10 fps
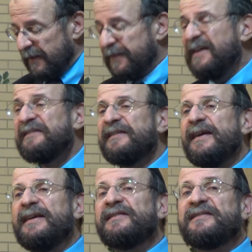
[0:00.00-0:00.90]
This
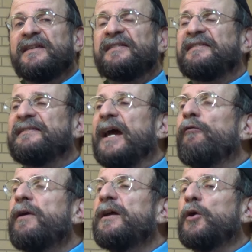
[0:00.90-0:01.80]
is the
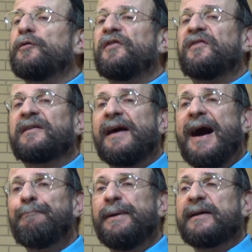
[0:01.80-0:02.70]

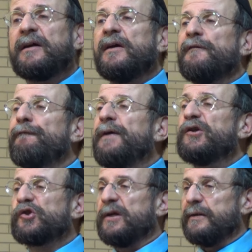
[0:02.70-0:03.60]
stereoscopic
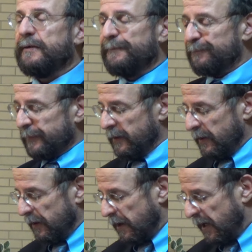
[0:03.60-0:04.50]
vision
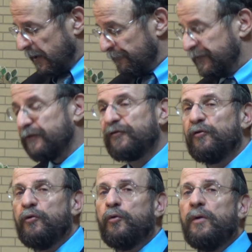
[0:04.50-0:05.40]
of the
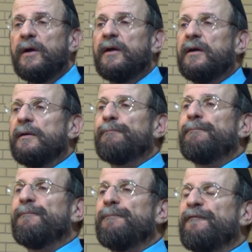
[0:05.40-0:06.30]
two
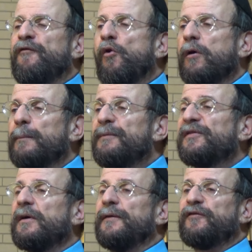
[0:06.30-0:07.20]

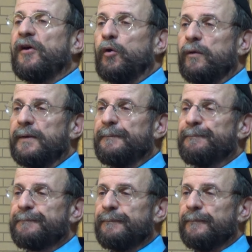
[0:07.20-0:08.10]
forms of Torah.
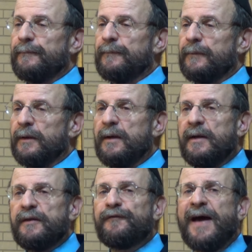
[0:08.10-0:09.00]

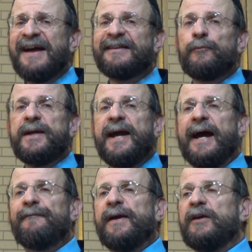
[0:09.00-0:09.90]
The fact that we
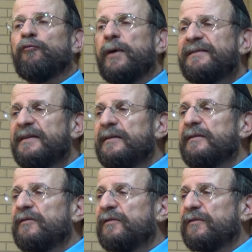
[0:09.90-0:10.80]
have a
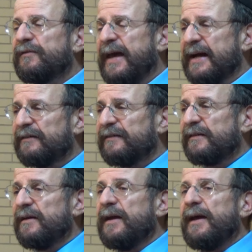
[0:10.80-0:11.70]
written
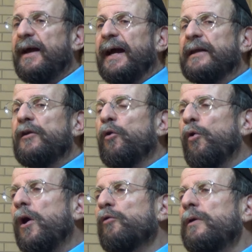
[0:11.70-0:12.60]
text and an
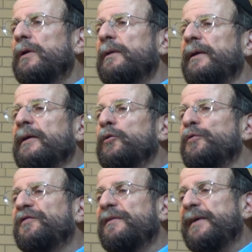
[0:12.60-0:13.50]
oral
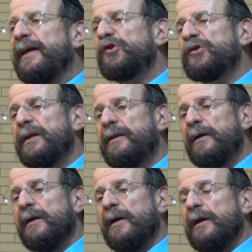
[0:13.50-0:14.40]
elucidation
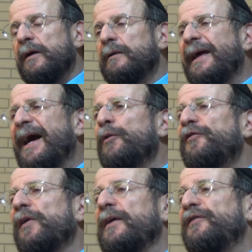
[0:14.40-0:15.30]

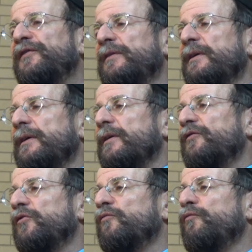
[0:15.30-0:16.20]
allows us
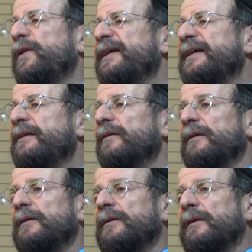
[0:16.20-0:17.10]
to read
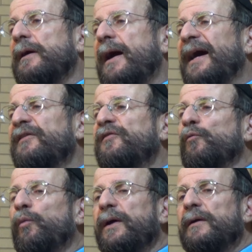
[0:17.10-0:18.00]
God's
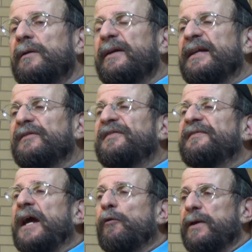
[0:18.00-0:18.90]
will in
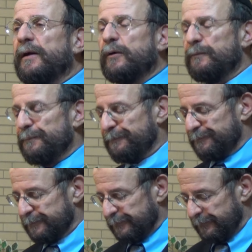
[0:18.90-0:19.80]
stereo.
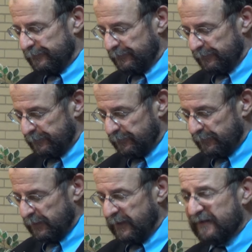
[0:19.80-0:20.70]

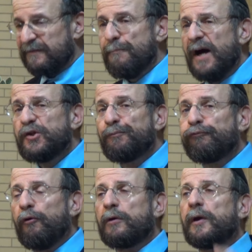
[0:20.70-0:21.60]
It's much
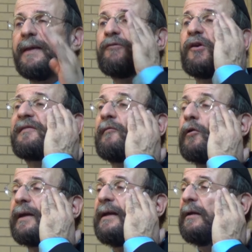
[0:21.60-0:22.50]
broader than just
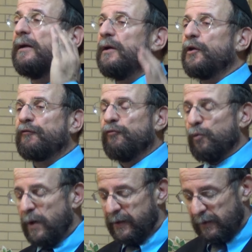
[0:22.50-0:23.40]
looking through
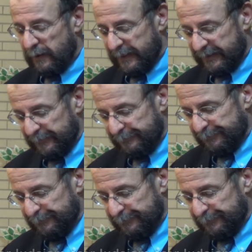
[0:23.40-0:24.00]
one eye.